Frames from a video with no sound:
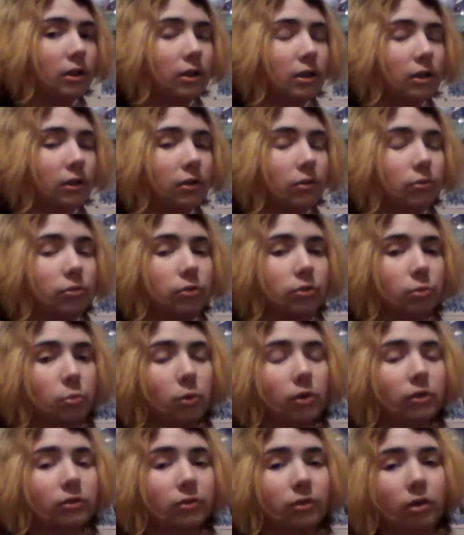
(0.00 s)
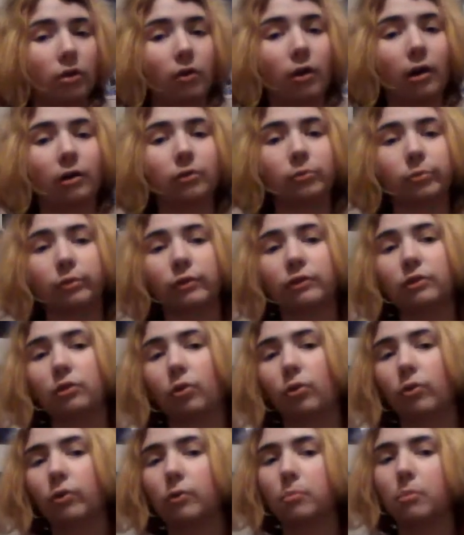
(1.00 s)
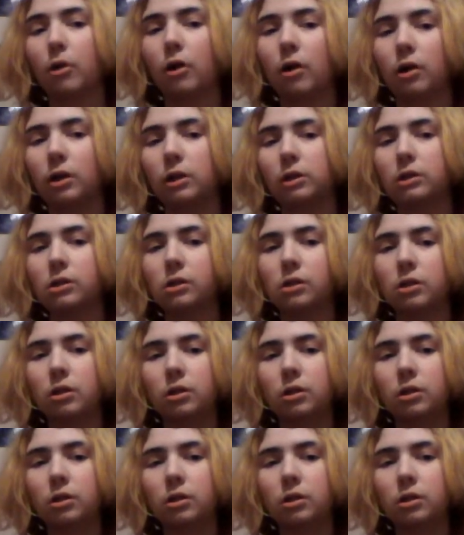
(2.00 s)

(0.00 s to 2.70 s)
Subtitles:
and you just want to know how to install the mod,